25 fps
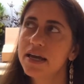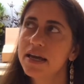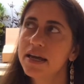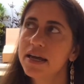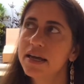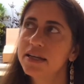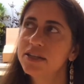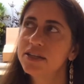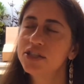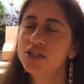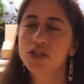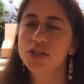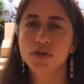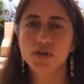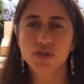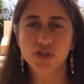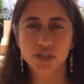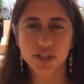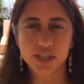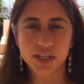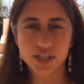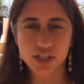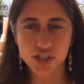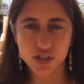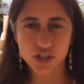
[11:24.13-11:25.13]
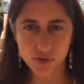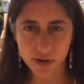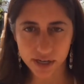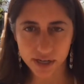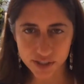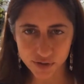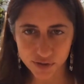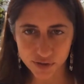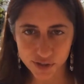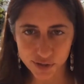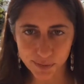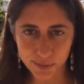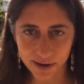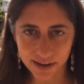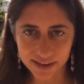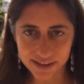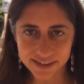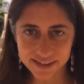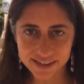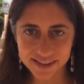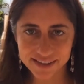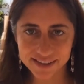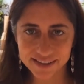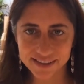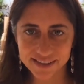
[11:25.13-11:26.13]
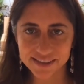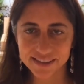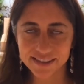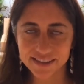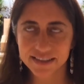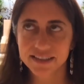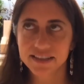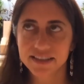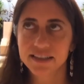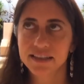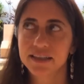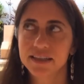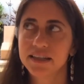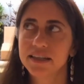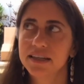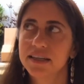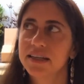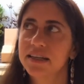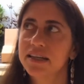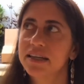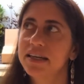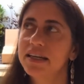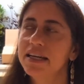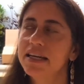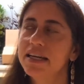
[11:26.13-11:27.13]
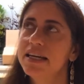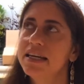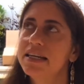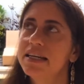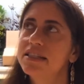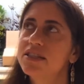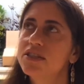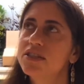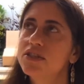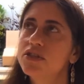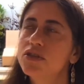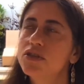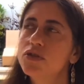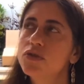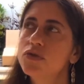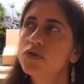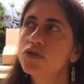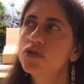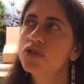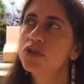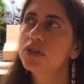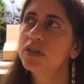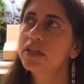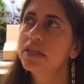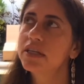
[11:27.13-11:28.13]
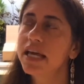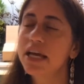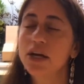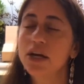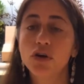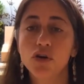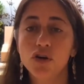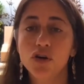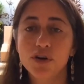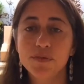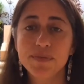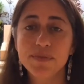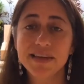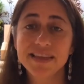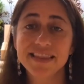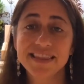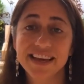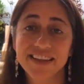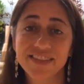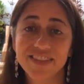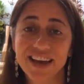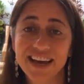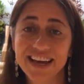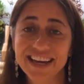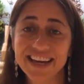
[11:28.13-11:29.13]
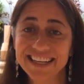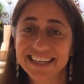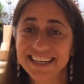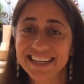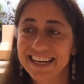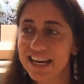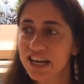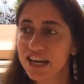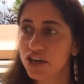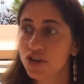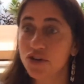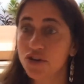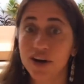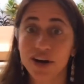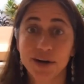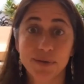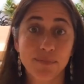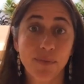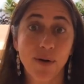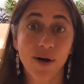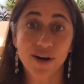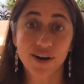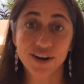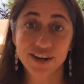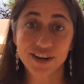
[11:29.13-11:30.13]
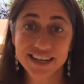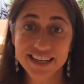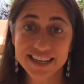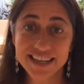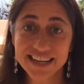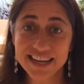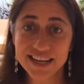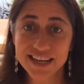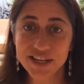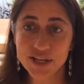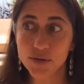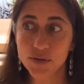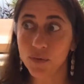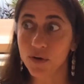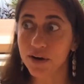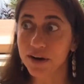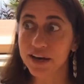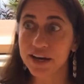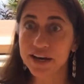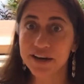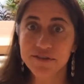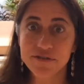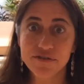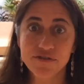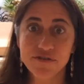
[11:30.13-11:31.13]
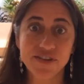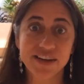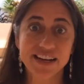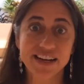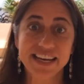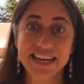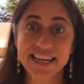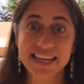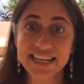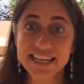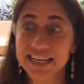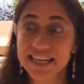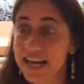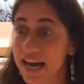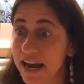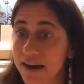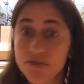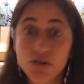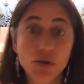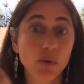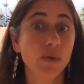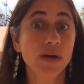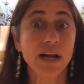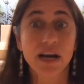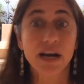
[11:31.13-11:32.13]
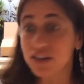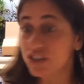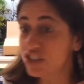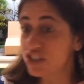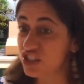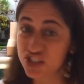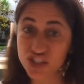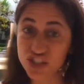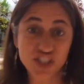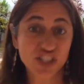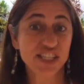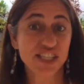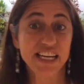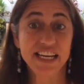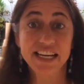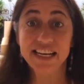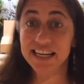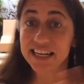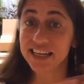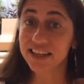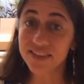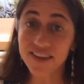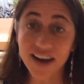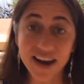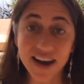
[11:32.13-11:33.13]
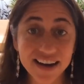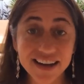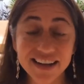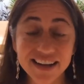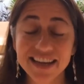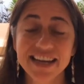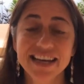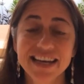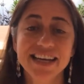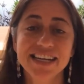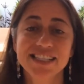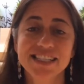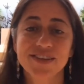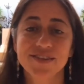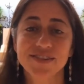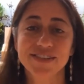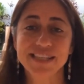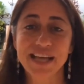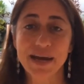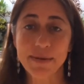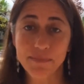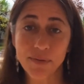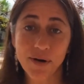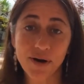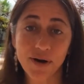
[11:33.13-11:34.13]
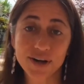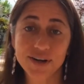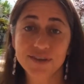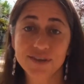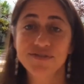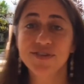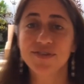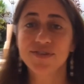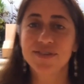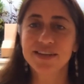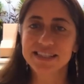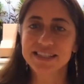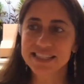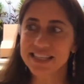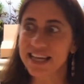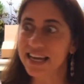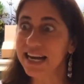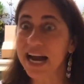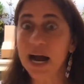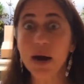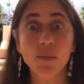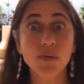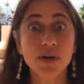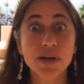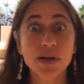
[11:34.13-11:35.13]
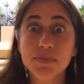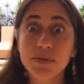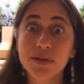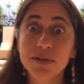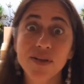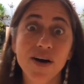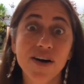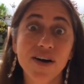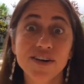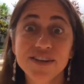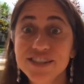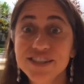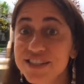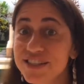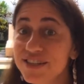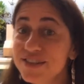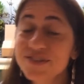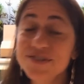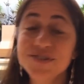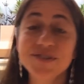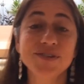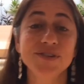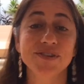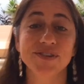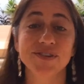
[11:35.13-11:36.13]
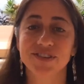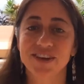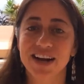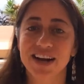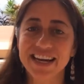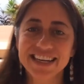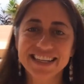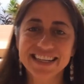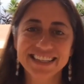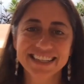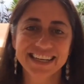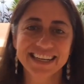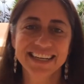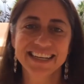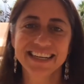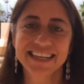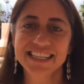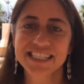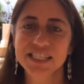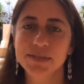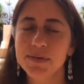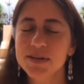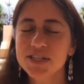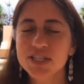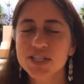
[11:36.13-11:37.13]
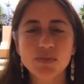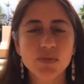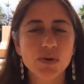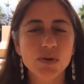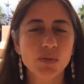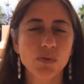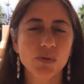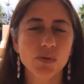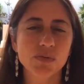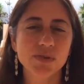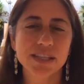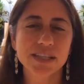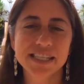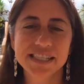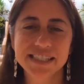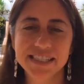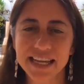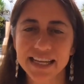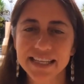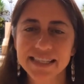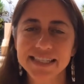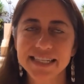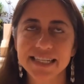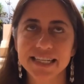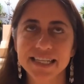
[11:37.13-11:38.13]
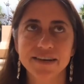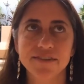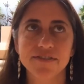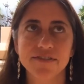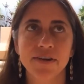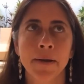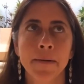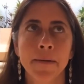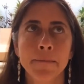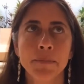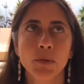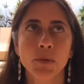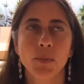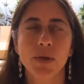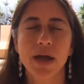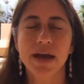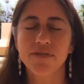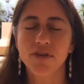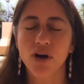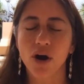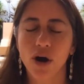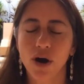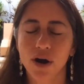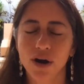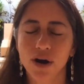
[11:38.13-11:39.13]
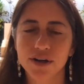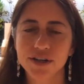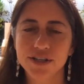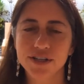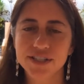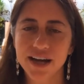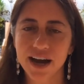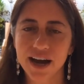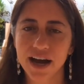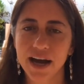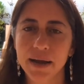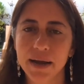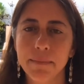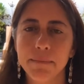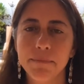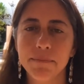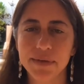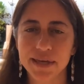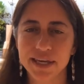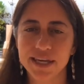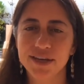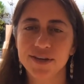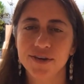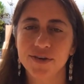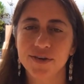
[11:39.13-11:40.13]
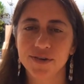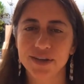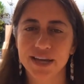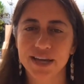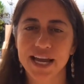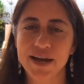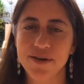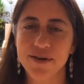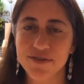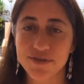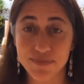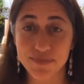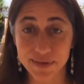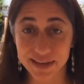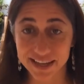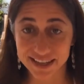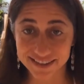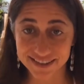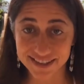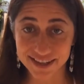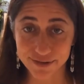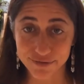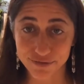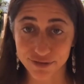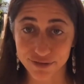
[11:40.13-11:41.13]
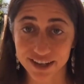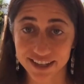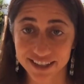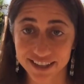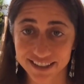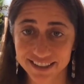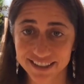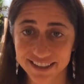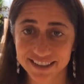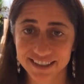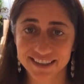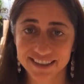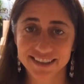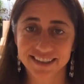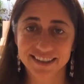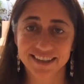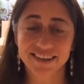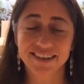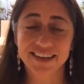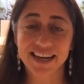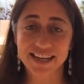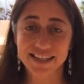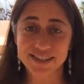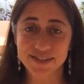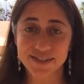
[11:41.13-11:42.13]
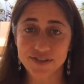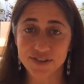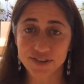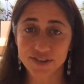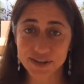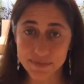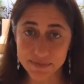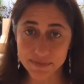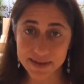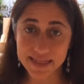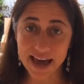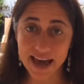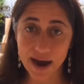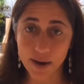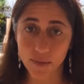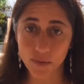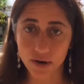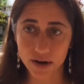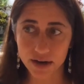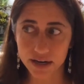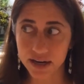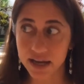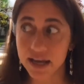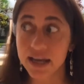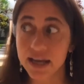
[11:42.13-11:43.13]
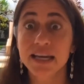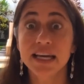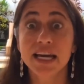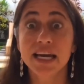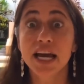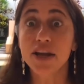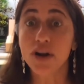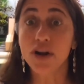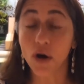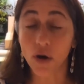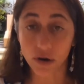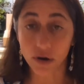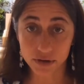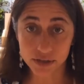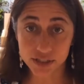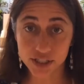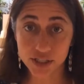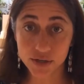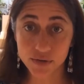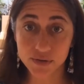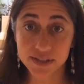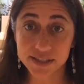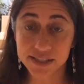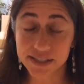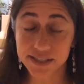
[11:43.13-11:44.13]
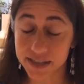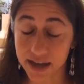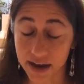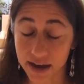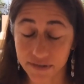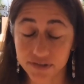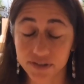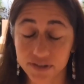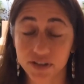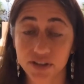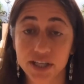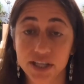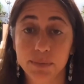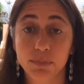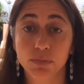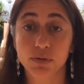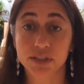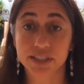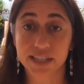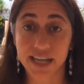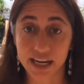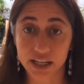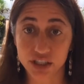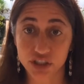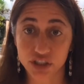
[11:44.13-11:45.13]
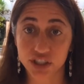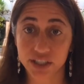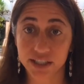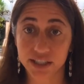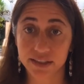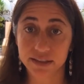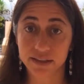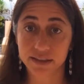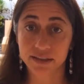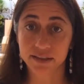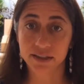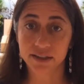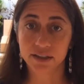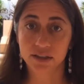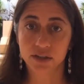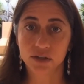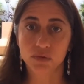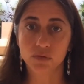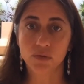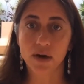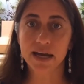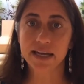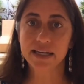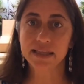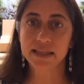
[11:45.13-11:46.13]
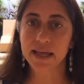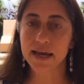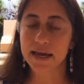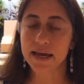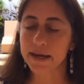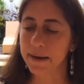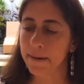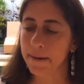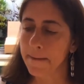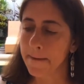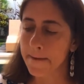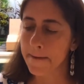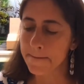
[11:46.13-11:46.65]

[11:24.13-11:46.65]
it's usually a stress response. It could be that like you're at a party and you wanna fit in and everyone else is just eating a lot. So it's that part of you that's like, I wanna belong too, right? Especially when we're really sensitive, we have a hard time being okay with being different. Okay, so there can be that one. It also is definitely protection, right? Like